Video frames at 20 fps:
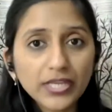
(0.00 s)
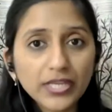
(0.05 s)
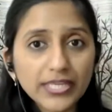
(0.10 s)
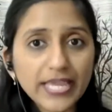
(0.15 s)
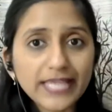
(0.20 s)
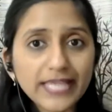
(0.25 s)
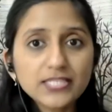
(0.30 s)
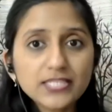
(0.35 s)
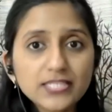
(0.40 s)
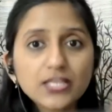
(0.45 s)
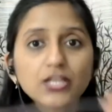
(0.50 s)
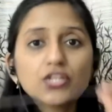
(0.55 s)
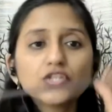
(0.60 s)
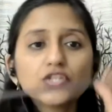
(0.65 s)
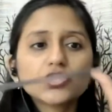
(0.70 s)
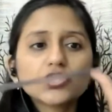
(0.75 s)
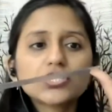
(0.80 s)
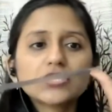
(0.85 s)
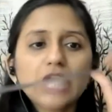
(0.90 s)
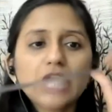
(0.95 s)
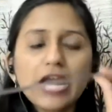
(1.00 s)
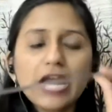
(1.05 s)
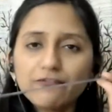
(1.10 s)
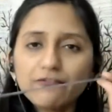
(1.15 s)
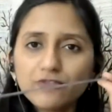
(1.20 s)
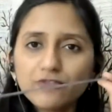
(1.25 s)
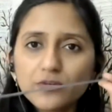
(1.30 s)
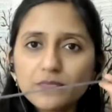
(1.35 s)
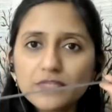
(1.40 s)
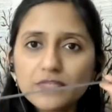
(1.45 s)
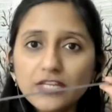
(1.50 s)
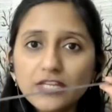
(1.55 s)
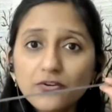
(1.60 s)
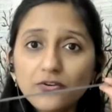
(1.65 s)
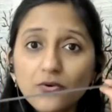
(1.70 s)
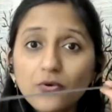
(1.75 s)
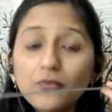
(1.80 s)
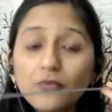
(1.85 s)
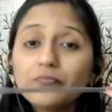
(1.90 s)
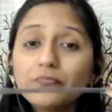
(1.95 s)
Yes. So start from
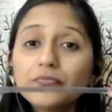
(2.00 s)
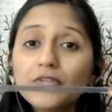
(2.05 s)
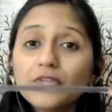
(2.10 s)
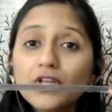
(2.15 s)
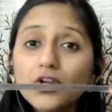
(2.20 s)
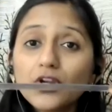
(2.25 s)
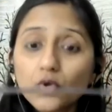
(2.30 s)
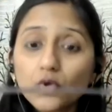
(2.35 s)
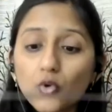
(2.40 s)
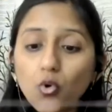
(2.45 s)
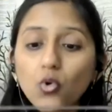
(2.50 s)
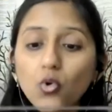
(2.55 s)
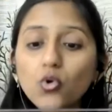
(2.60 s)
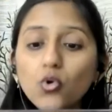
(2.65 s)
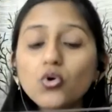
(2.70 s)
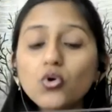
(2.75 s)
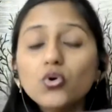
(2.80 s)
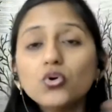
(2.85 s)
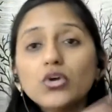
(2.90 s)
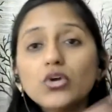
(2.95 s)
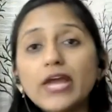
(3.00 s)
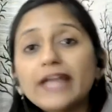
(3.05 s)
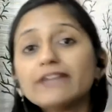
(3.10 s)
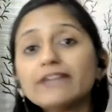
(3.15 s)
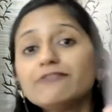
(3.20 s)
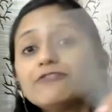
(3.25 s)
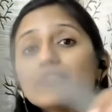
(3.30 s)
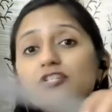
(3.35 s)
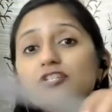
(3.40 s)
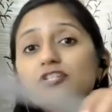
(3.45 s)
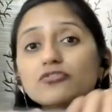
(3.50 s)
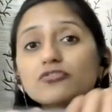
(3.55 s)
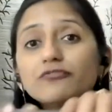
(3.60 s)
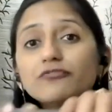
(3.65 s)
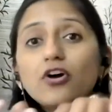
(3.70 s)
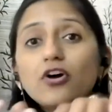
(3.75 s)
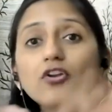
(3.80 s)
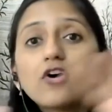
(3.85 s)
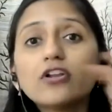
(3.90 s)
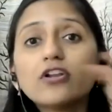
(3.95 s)
zero, go, and first of
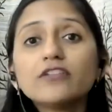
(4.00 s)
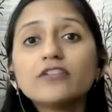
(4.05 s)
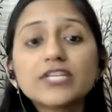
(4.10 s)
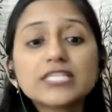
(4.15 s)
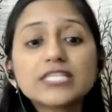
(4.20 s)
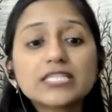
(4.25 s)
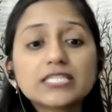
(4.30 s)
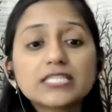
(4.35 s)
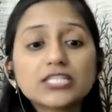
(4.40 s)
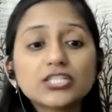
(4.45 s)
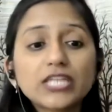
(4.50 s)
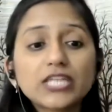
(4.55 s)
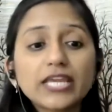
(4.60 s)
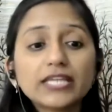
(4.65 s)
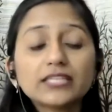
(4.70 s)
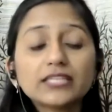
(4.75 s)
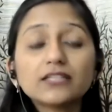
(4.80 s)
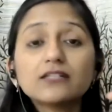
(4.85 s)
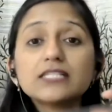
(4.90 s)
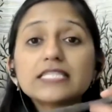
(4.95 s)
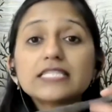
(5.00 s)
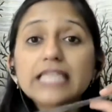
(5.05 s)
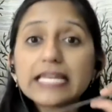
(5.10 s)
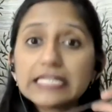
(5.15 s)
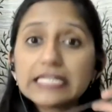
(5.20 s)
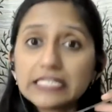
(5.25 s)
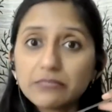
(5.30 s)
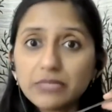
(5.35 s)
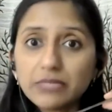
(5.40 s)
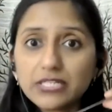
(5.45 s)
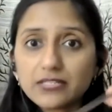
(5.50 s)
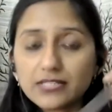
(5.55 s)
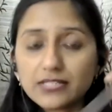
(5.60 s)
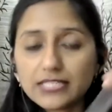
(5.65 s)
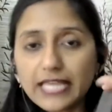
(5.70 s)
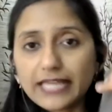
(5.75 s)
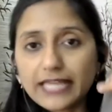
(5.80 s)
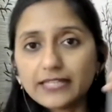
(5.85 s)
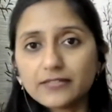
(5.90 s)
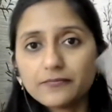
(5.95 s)
all, always take the centimeter
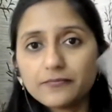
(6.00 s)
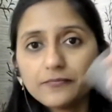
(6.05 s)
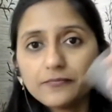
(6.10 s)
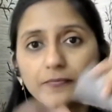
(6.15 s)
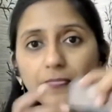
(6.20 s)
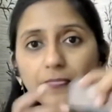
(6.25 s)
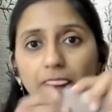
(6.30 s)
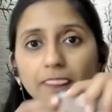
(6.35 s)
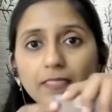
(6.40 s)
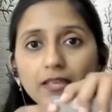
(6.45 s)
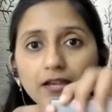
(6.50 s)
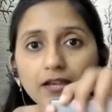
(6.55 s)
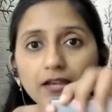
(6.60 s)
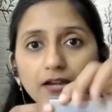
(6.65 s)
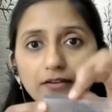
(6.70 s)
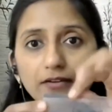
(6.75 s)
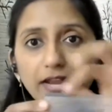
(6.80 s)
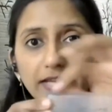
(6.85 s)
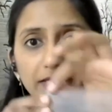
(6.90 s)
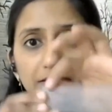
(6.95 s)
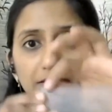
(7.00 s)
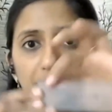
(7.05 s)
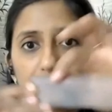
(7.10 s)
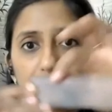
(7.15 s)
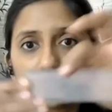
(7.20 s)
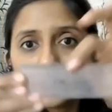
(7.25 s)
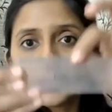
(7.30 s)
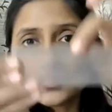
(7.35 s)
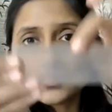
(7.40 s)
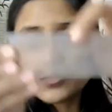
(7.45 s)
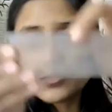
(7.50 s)
side, right? The